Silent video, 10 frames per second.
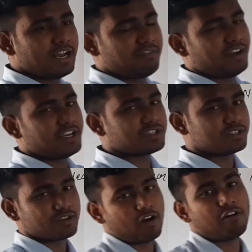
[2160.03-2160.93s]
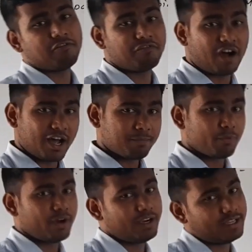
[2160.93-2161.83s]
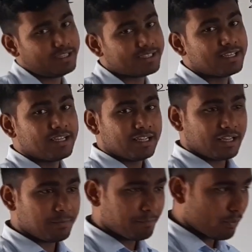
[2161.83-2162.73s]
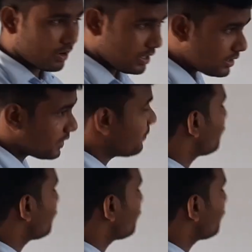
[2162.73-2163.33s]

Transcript: definitions of far point is important.